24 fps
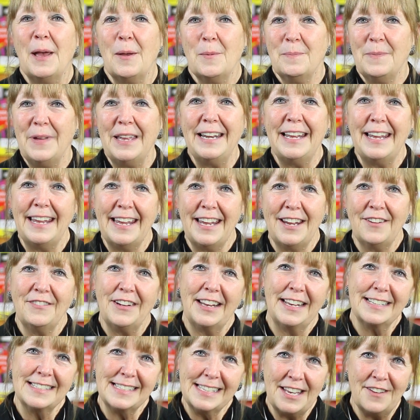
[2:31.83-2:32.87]
many
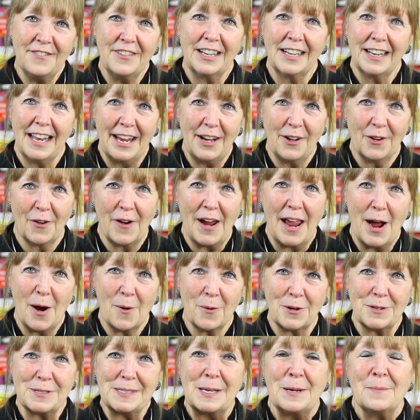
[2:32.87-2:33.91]
evenings, even later
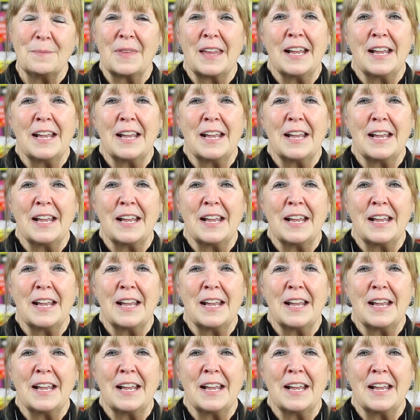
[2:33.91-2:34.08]
hours.